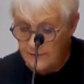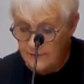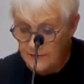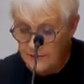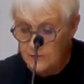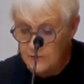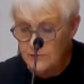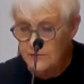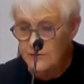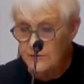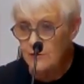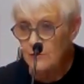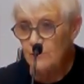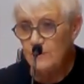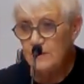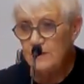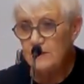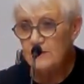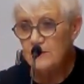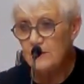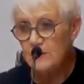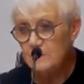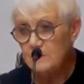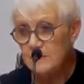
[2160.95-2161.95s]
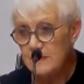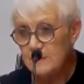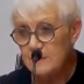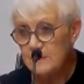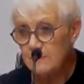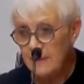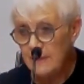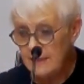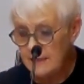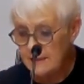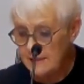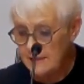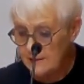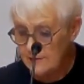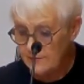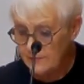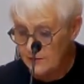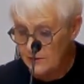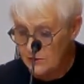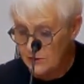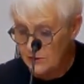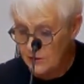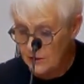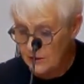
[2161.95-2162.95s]
filled the worship space
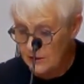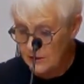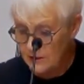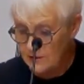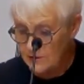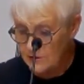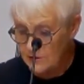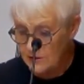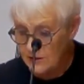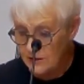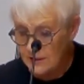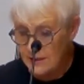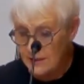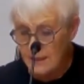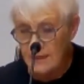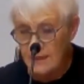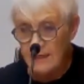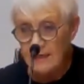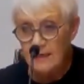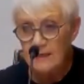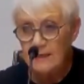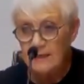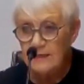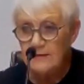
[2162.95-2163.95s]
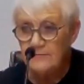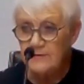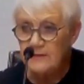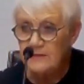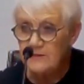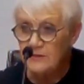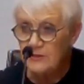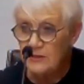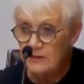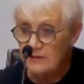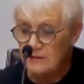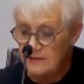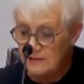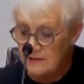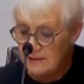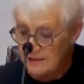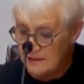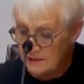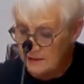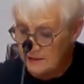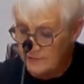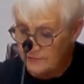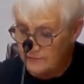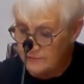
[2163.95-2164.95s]
of the church, leaving just
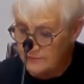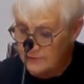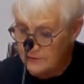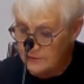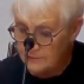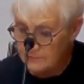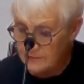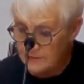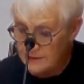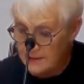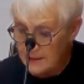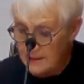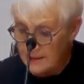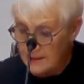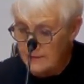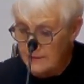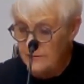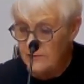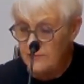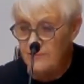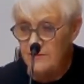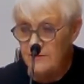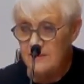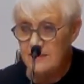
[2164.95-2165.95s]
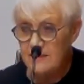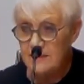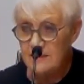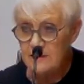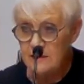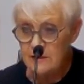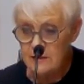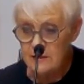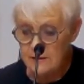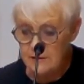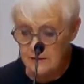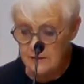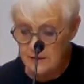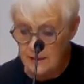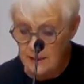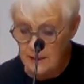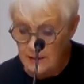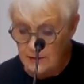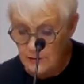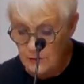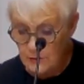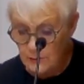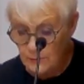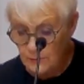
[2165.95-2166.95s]
enough room for visitors
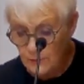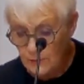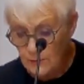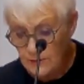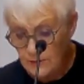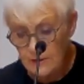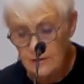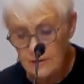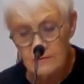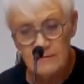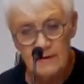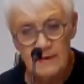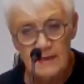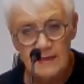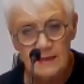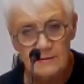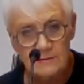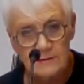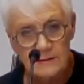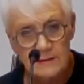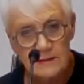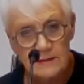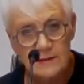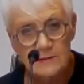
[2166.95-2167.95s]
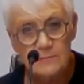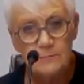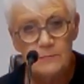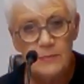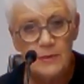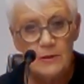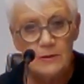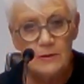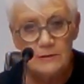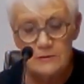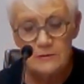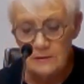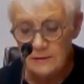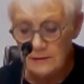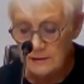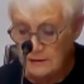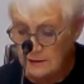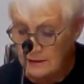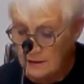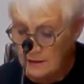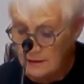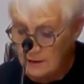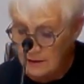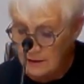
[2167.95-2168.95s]
to walk around and
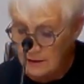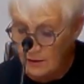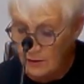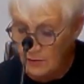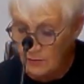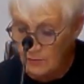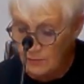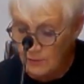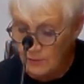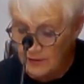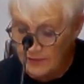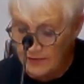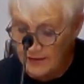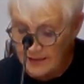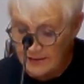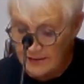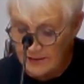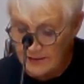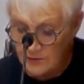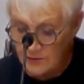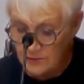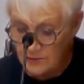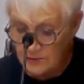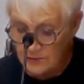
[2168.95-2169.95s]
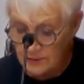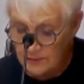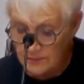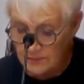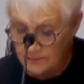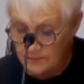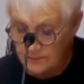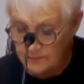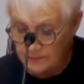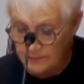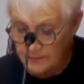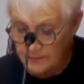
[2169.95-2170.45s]
ponder on what they saw.